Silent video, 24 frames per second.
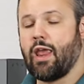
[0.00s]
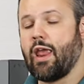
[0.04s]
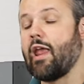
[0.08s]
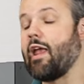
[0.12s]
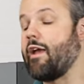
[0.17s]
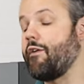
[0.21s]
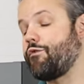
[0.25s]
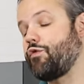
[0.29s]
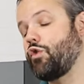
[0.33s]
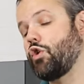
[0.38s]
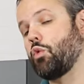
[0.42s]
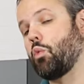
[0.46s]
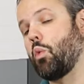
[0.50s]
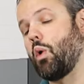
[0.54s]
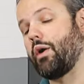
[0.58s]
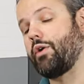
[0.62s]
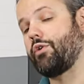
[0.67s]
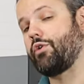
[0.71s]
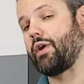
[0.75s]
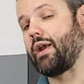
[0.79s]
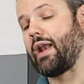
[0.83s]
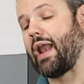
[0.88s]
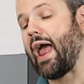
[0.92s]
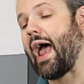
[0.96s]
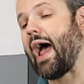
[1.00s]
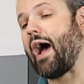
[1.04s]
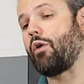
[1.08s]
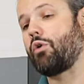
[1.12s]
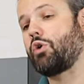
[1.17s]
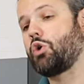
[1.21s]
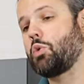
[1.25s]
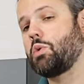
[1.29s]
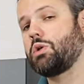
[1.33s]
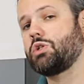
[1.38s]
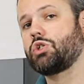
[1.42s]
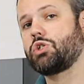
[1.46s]
If you're wondering how
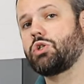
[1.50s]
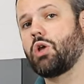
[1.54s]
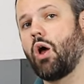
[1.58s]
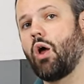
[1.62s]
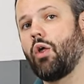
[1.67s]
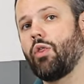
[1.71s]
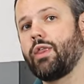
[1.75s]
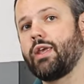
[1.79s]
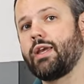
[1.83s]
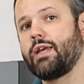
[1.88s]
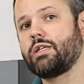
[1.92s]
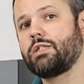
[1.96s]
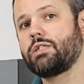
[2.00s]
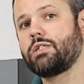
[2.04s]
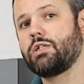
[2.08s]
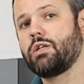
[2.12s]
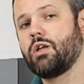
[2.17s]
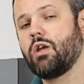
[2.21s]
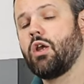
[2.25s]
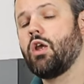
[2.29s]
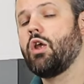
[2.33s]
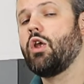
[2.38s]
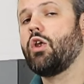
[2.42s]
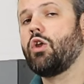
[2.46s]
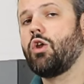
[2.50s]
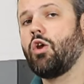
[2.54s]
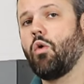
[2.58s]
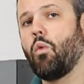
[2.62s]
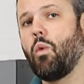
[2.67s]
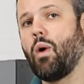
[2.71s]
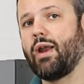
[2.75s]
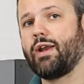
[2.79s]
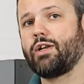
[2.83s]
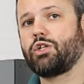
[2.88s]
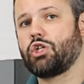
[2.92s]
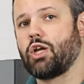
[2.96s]
to install this, you'll
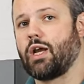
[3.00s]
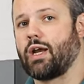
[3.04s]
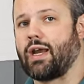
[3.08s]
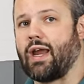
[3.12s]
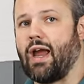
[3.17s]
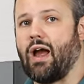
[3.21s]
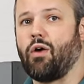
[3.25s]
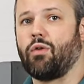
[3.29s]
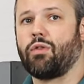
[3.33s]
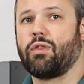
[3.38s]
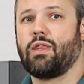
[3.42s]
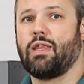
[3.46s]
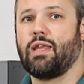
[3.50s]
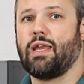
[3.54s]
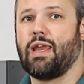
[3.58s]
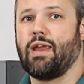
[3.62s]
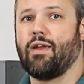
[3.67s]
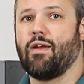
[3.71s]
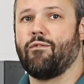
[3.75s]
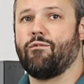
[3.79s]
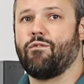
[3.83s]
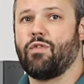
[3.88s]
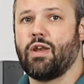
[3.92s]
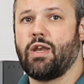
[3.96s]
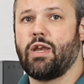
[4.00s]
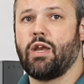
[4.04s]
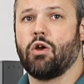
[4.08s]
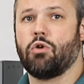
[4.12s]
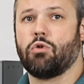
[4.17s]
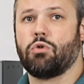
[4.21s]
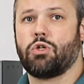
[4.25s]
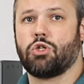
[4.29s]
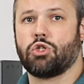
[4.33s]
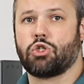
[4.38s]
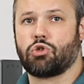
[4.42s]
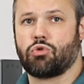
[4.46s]
want to check out the video
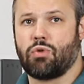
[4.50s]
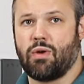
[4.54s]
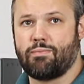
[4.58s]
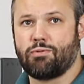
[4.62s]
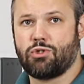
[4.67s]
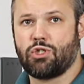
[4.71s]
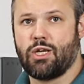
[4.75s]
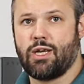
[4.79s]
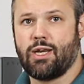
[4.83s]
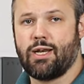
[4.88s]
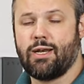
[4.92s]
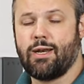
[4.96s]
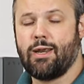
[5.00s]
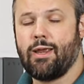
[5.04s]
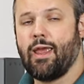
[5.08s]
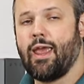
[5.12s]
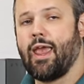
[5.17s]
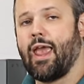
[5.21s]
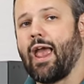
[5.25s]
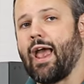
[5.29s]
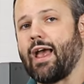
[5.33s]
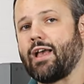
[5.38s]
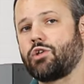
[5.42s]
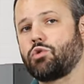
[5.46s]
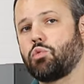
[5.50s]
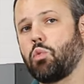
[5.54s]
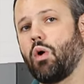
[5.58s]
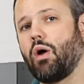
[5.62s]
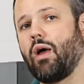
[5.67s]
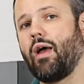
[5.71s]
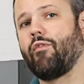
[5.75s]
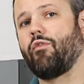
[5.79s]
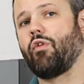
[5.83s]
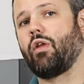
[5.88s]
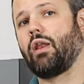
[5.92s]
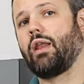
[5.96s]
description as we'll
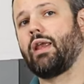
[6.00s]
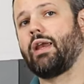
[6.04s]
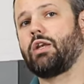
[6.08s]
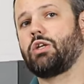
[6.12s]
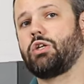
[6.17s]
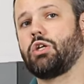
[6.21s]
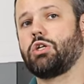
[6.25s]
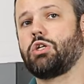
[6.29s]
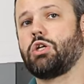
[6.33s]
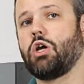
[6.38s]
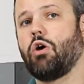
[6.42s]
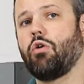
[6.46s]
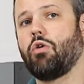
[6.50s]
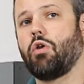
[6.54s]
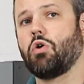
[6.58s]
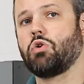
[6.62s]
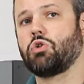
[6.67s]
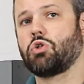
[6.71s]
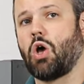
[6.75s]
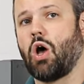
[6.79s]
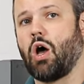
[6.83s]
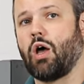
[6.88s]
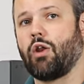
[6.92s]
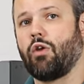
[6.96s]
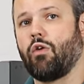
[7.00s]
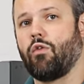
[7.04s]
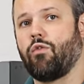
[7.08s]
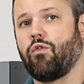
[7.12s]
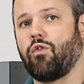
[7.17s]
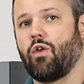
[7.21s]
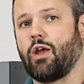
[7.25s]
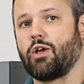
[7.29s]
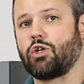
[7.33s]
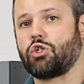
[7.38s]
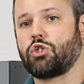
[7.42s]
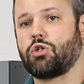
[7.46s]
have a link to Toto's auto
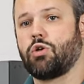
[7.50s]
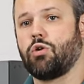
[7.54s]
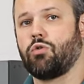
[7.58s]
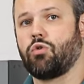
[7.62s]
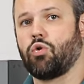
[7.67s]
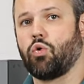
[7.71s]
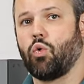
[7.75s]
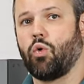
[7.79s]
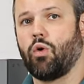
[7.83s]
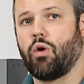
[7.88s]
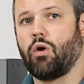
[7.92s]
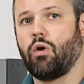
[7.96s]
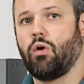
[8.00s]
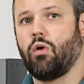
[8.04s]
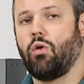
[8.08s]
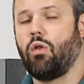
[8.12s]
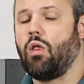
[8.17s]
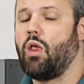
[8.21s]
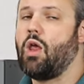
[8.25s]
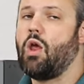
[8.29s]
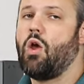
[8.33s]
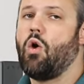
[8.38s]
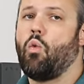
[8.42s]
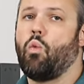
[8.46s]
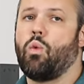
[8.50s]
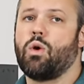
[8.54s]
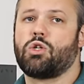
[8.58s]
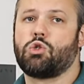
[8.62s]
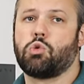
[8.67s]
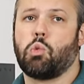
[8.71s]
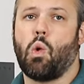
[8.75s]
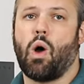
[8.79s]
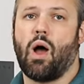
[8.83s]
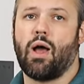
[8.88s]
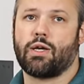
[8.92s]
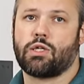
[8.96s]
flush tutorial,
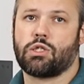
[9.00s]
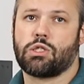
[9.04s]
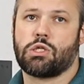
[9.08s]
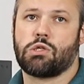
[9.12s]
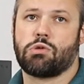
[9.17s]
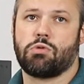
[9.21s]
which walks